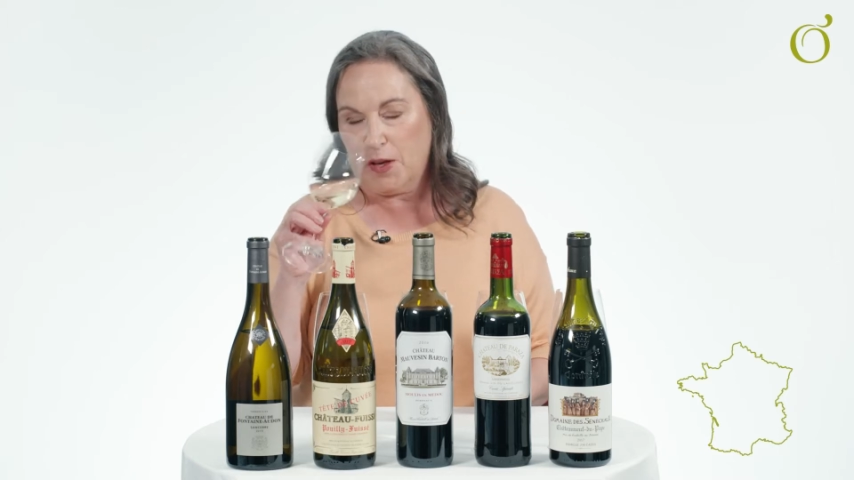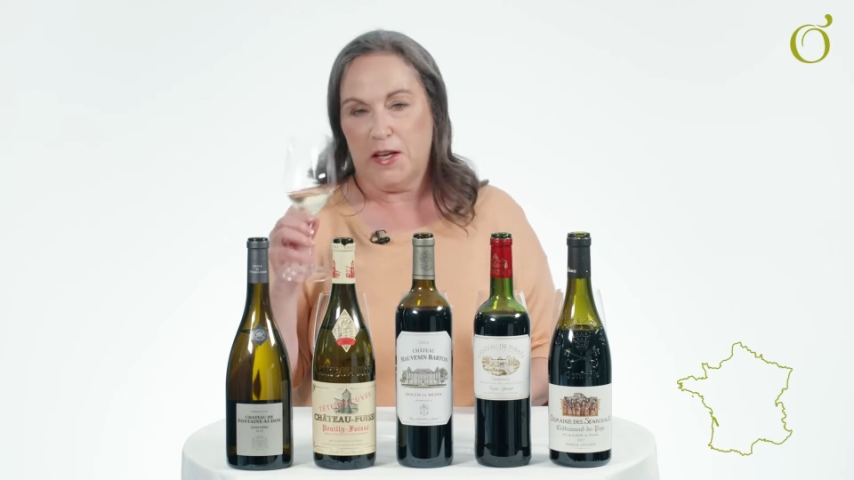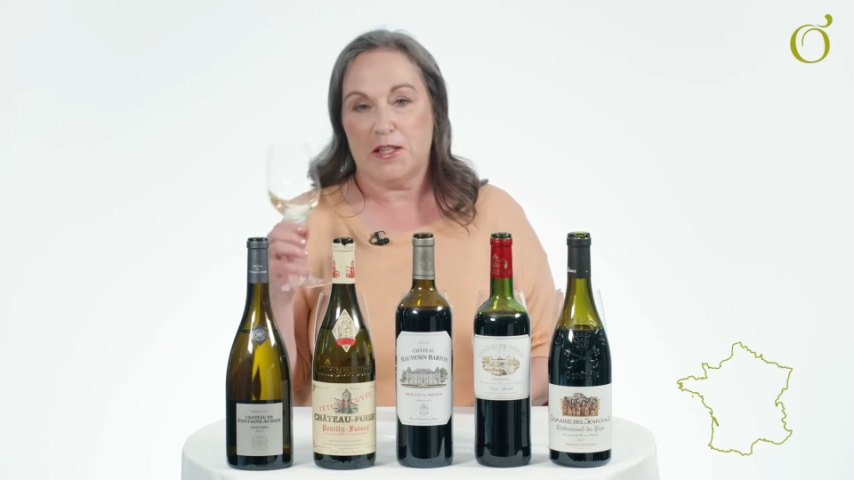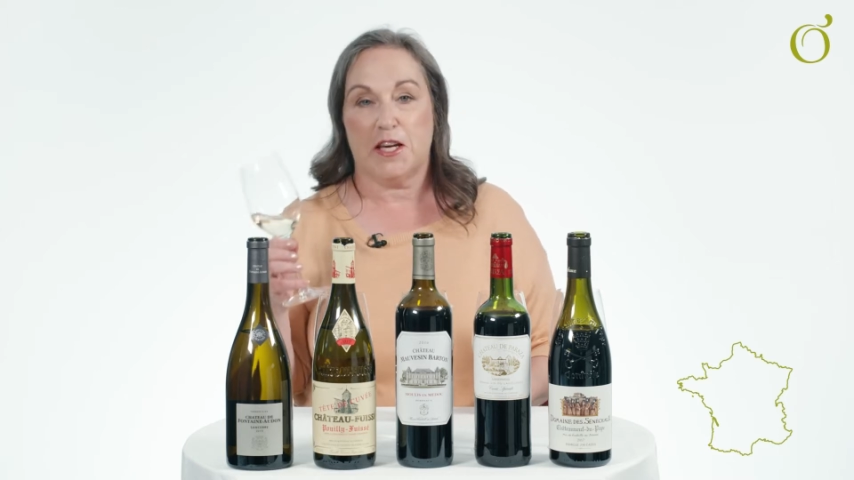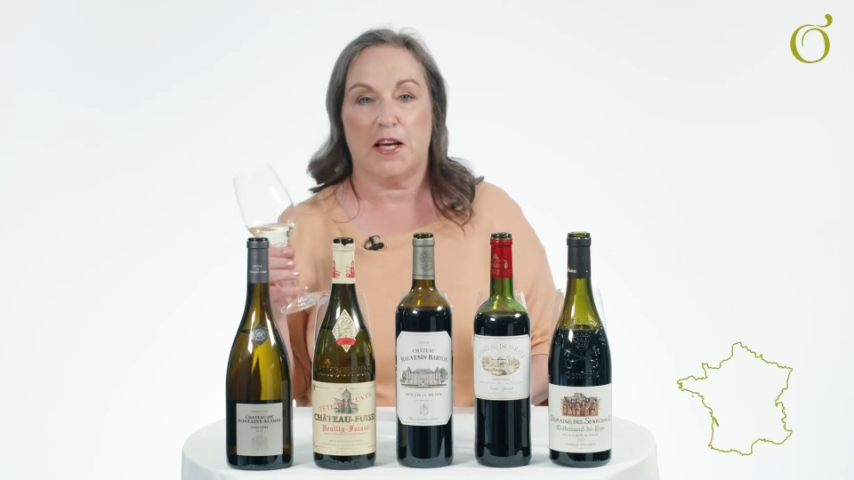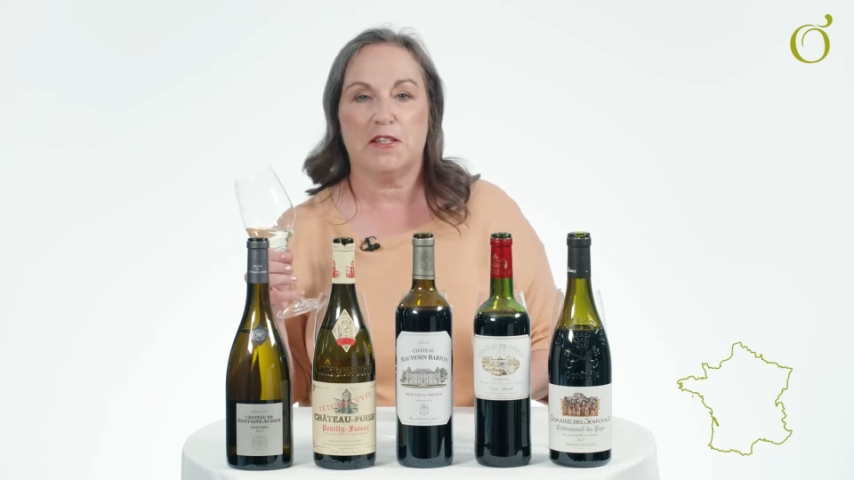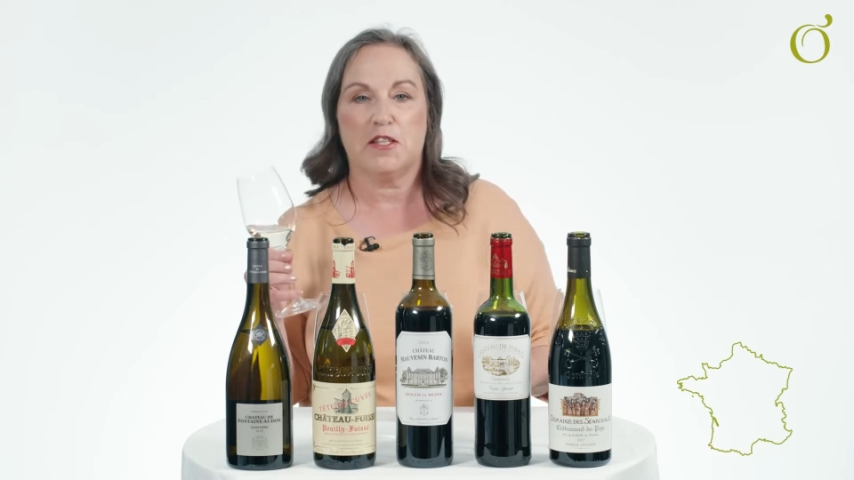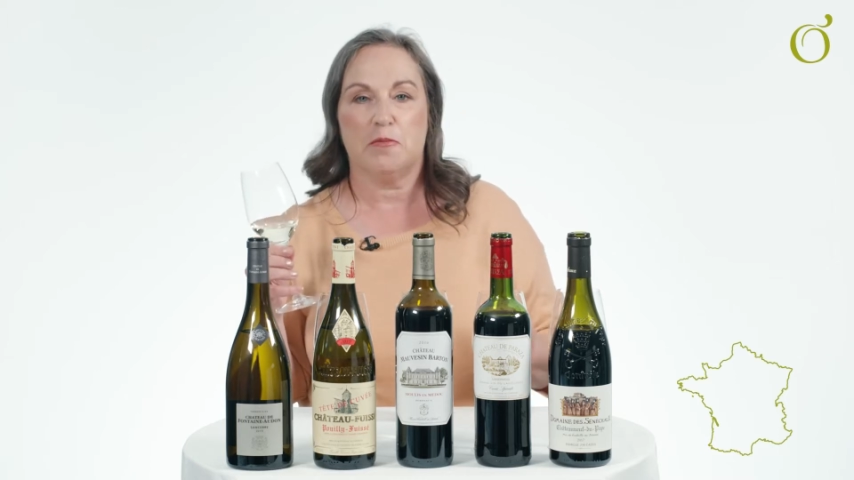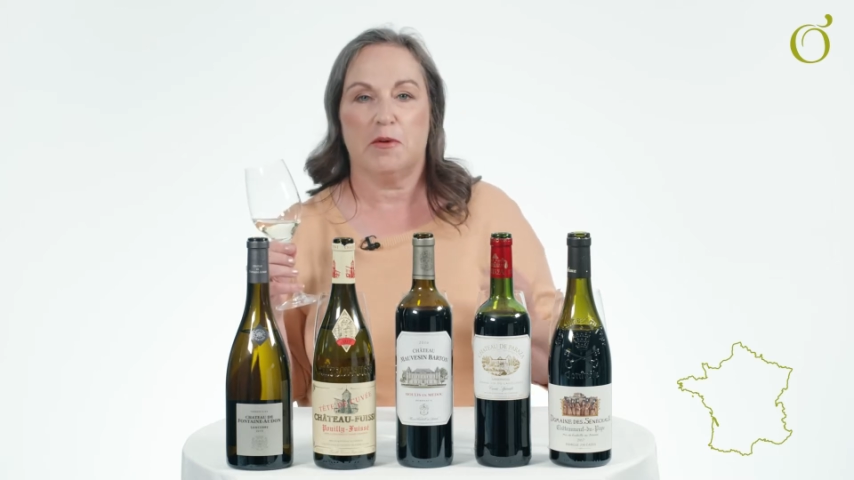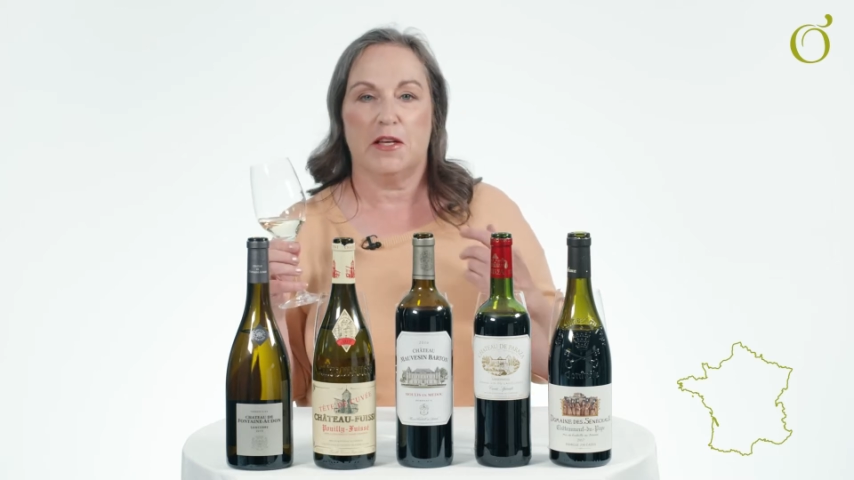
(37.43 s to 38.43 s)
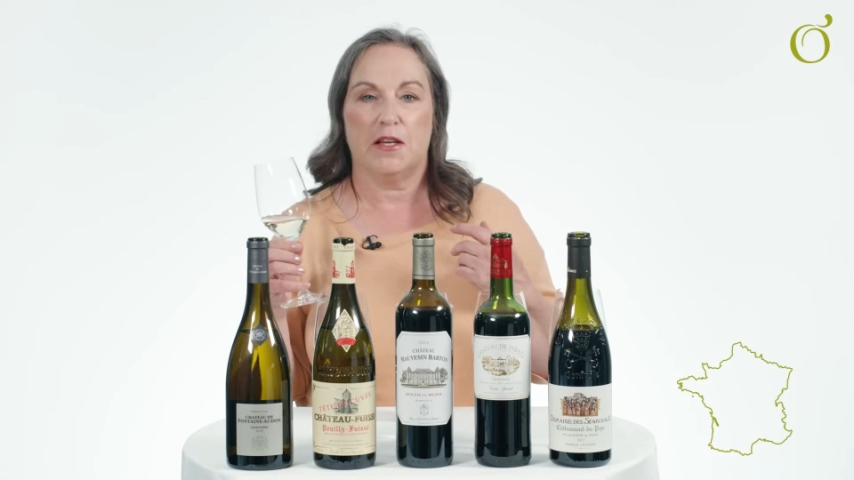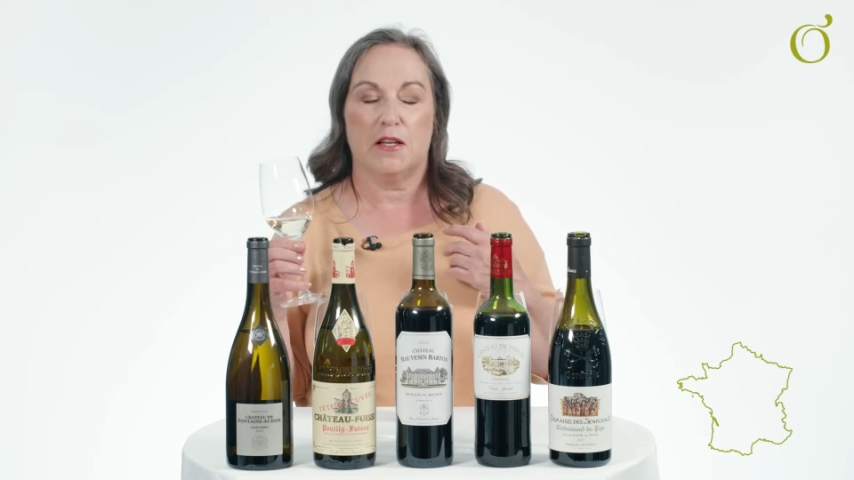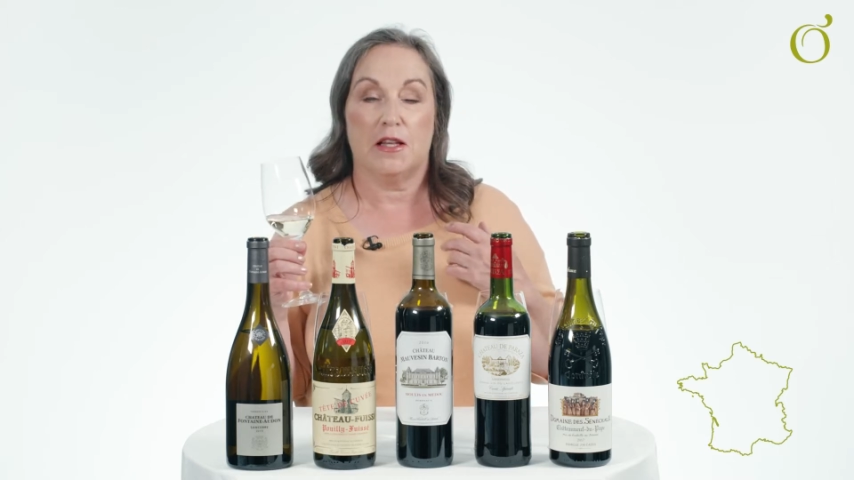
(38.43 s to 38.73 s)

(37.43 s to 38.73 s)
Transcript: It tends to be